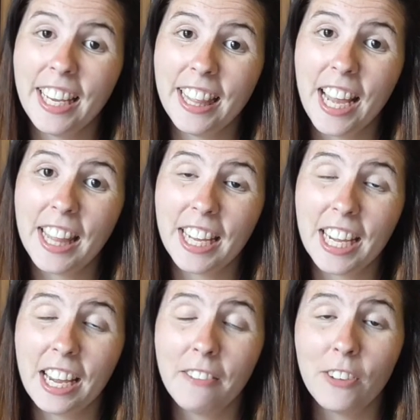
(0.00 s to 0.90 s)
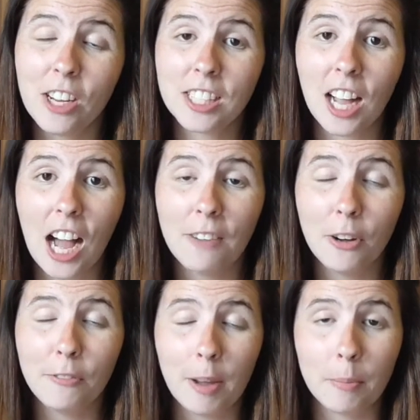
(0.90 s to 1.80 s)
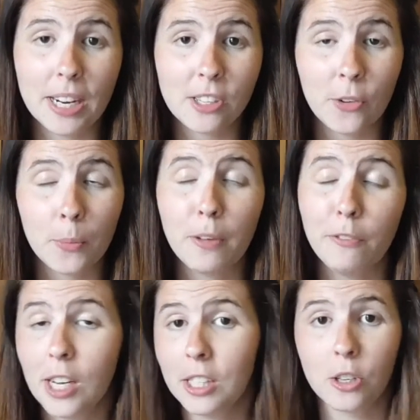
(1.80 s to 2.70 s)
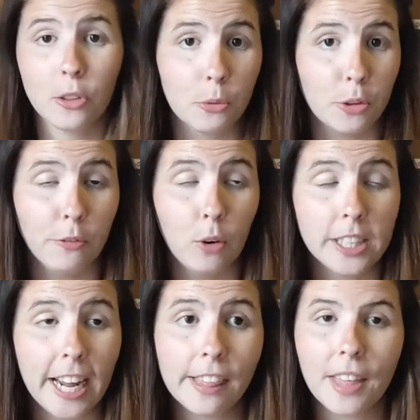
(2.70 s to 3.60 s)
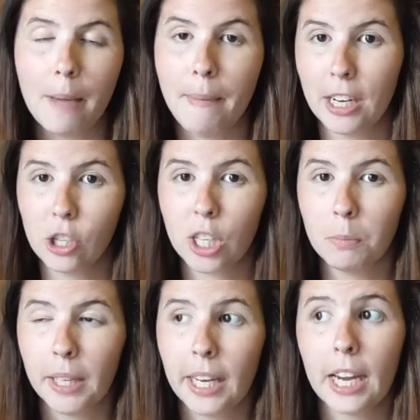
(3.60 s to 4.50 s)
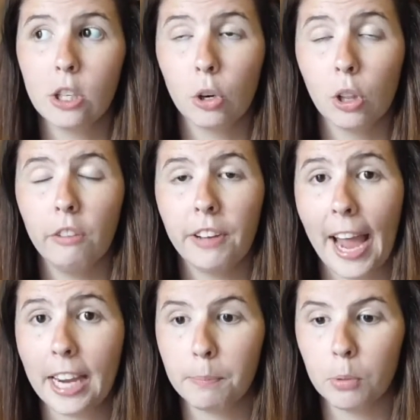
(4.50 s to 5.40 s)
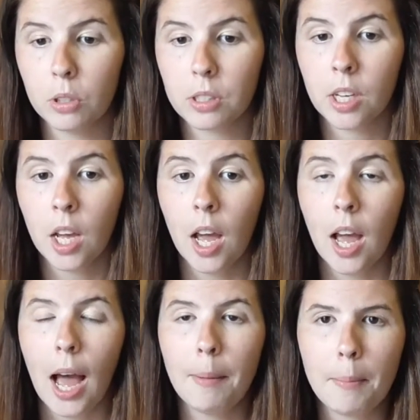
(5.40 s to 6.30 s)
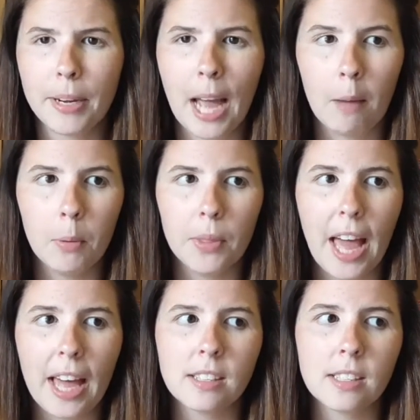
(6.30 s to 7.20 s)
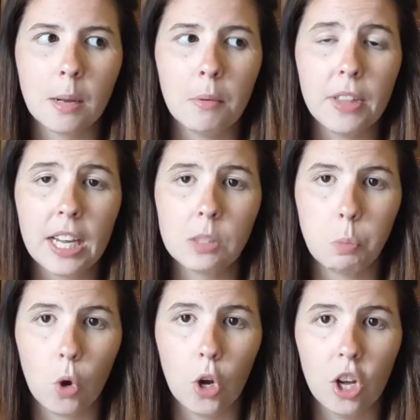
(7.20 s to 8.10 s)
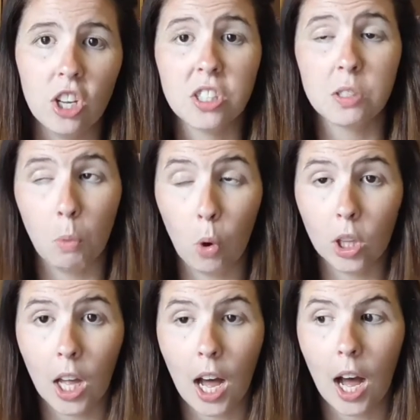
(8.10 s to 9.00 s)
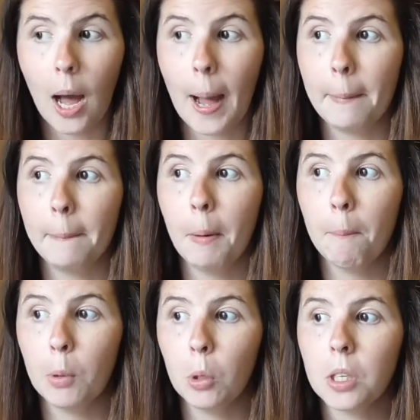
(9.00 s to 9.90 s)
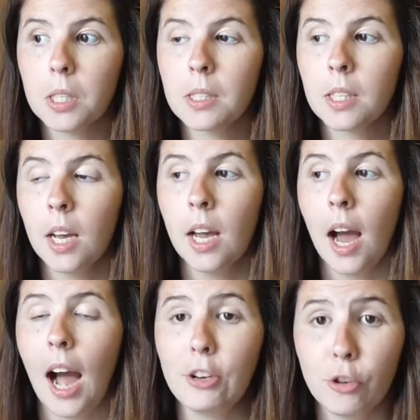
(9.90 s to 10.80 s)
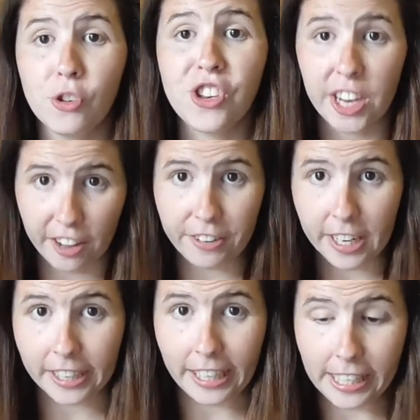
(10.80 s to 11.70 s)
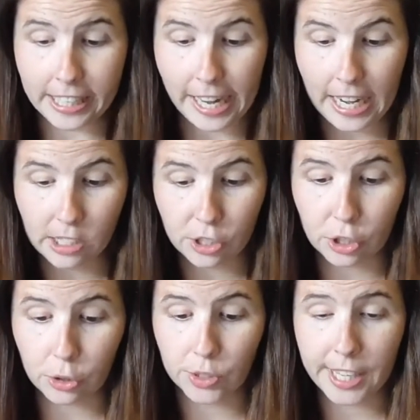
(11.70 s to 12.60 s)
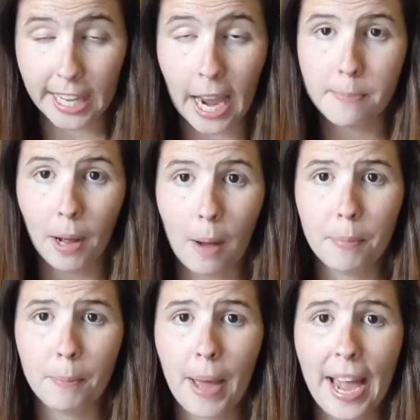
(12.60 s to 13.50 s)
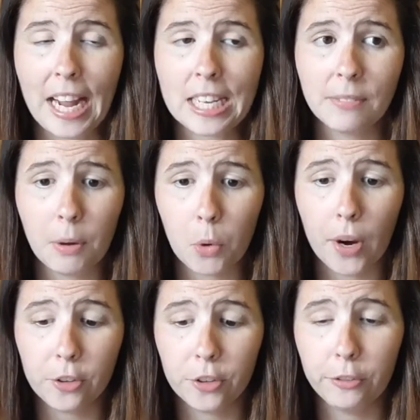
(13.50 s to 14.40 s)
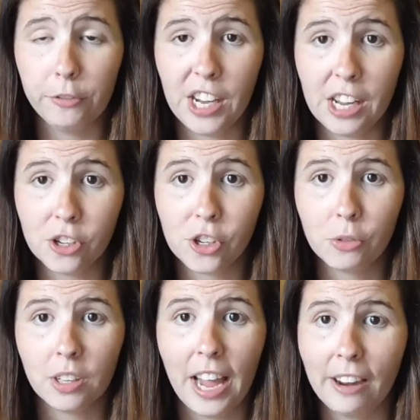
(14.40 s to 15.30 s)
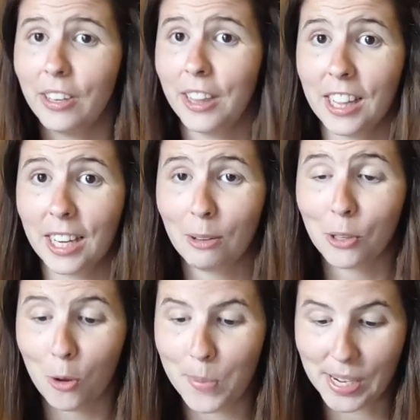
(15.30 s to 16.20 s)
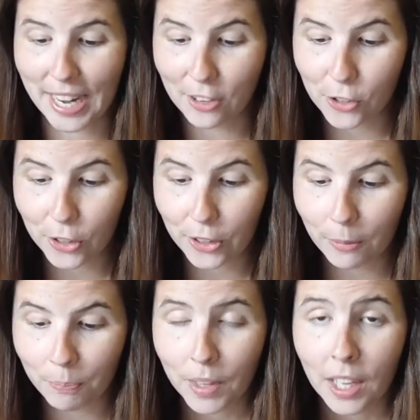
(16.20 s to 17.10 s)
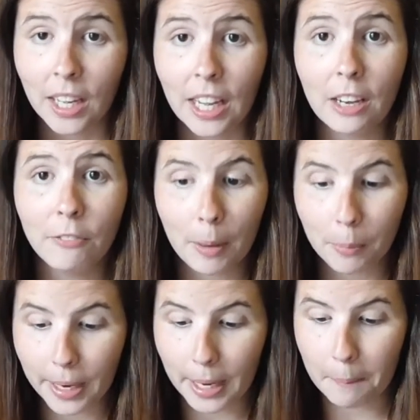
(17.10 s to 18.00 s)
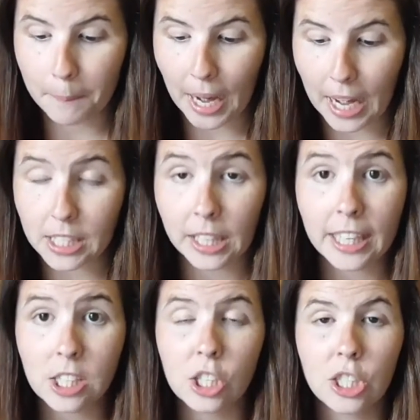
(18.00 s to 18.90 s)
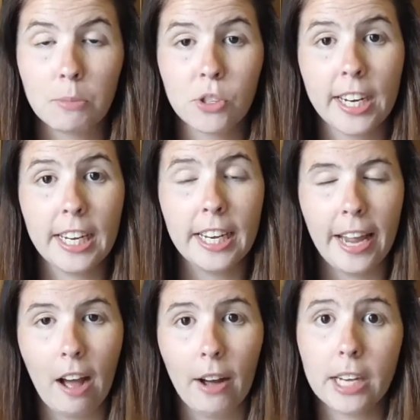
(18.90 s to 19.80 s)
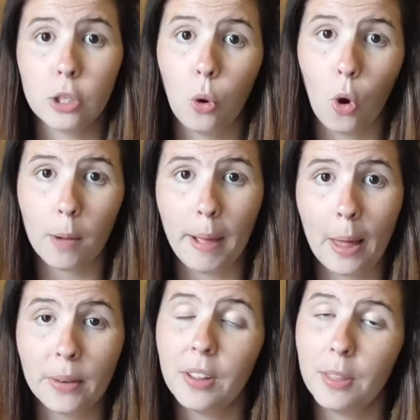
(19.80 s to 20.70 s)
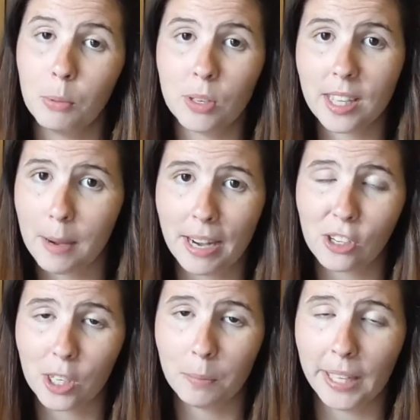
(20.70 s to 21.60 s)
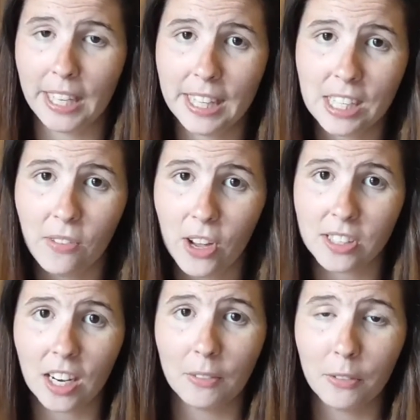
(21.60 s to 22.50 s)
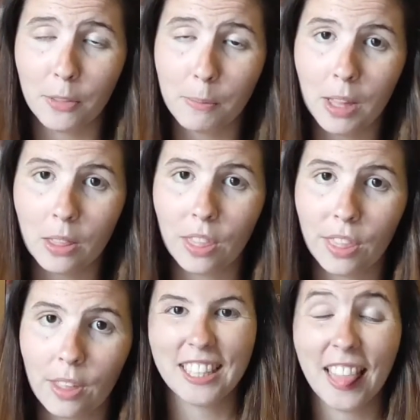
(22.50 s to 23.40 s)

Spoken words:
In the first half of February, so from the 1st through the 14th, I managed to complete a total of 8 books. I'm pretty happy with that. Some of these were smaller books. I do definitely need to keep up the pace if I'm going to finish everything that I was hoping to get to in February, but let's jump straight in now and talk about the books that I managed to complete in this first half of the month.